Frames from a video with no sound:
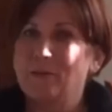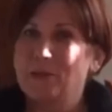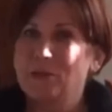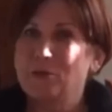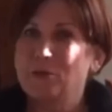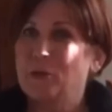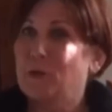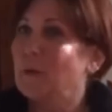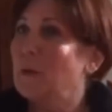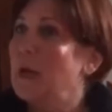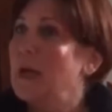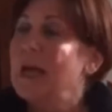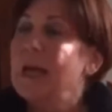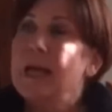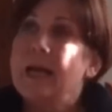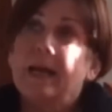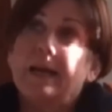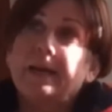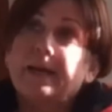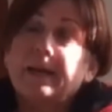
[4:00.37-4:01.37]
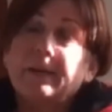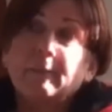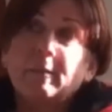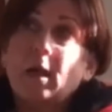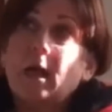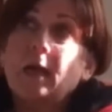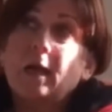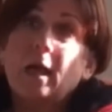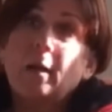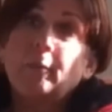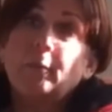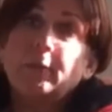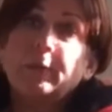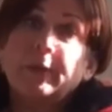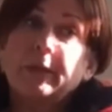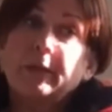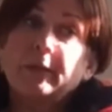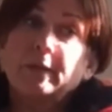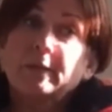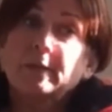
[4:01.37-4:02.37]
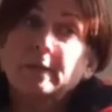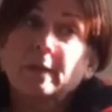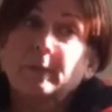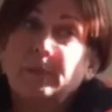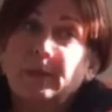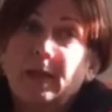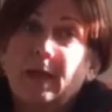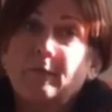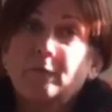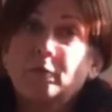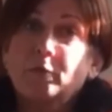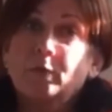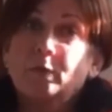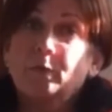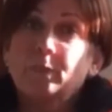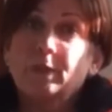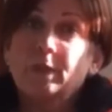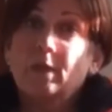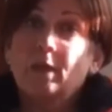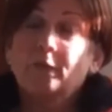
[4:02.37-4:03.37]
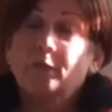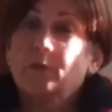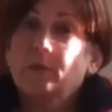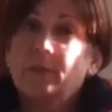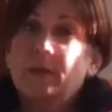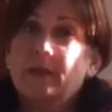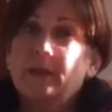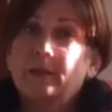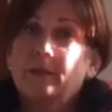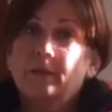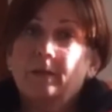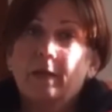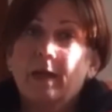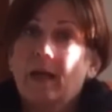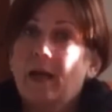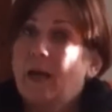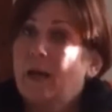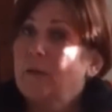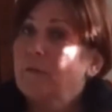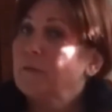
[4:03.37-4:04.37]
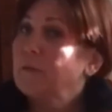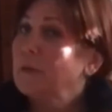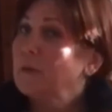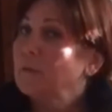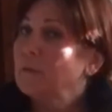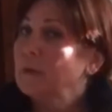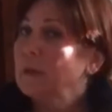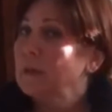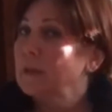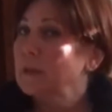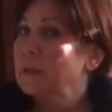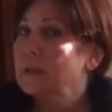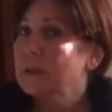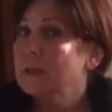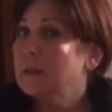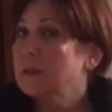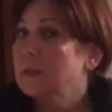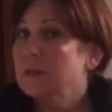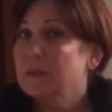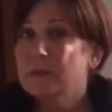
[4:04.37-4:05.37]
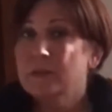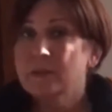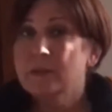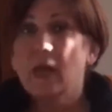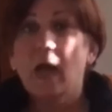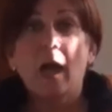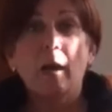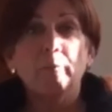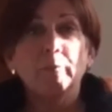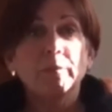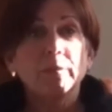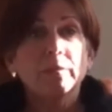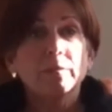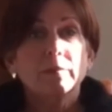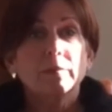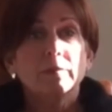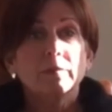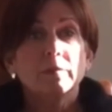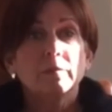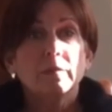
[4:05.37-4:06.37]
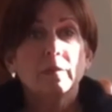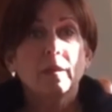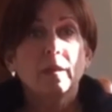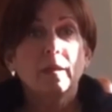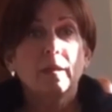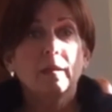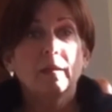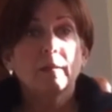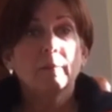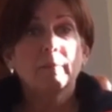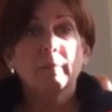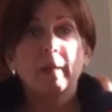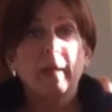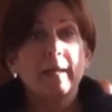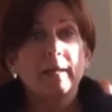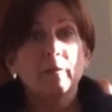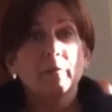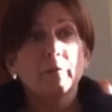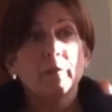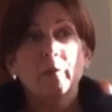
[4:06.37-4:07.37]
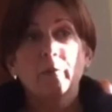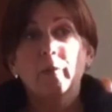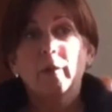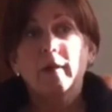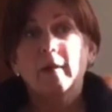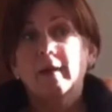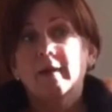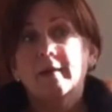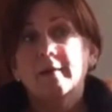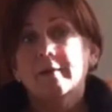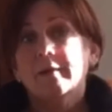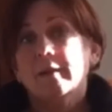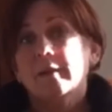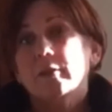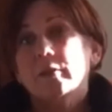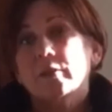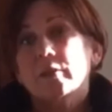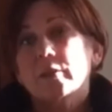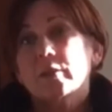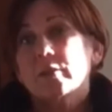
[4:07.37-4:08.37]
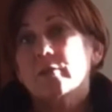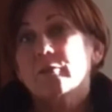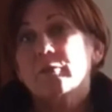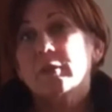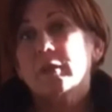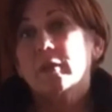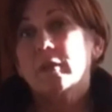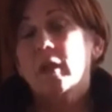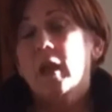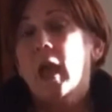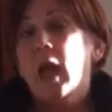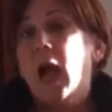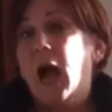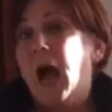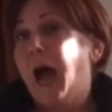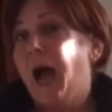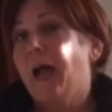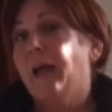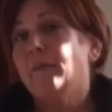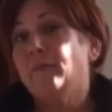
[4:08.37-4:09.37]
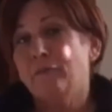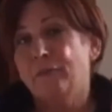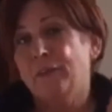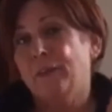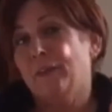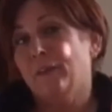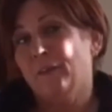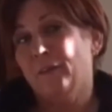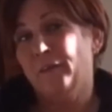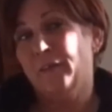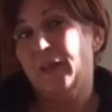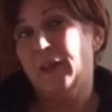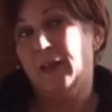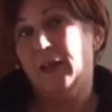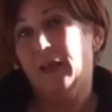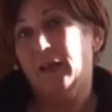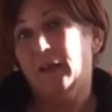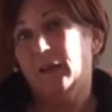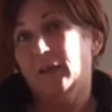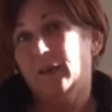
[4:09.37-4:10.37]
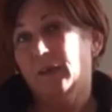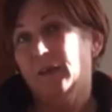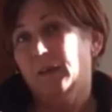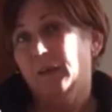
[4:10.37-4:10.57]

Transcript: was true. And in a couple of years, after it went on for about a year and a half, it really just stopped. I don't know why. I feel that